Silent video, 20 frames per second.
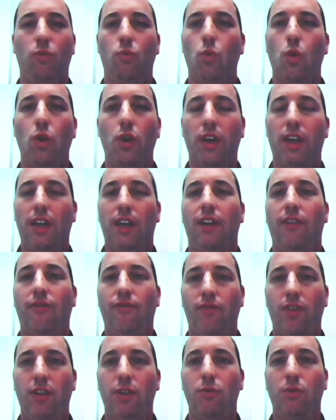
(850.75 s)
working in
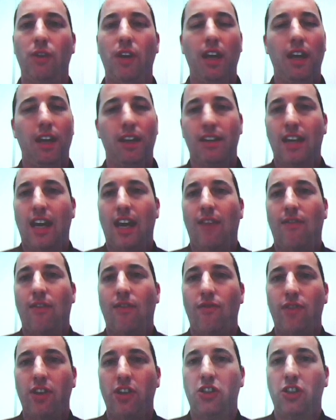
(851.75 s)
a field to have
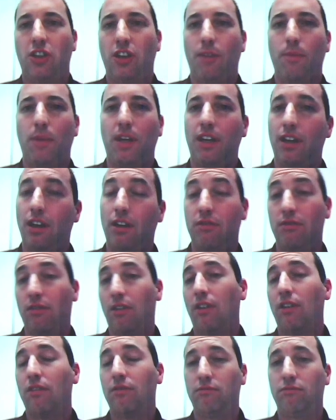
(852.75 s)
a vision. I mean,
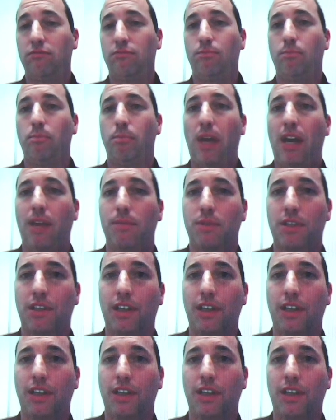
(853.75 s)
I'll perhaps
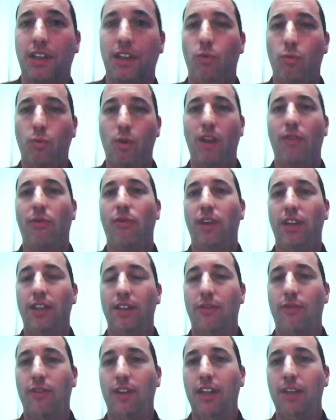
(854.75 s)
leave you with
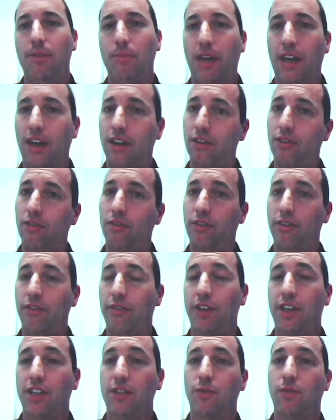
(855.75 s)
one thing to think about
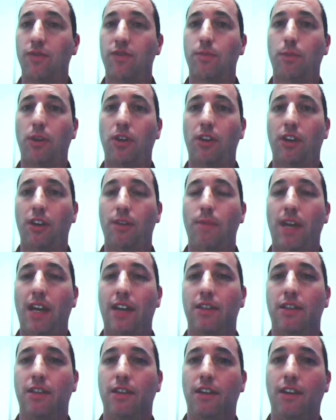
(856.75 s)
on the things we've spoken
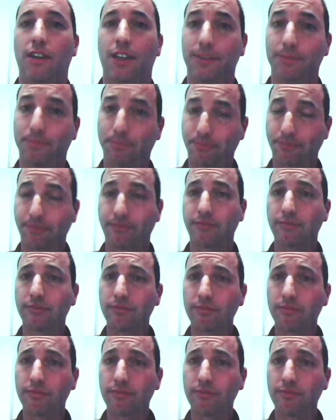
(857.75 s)
about tonight.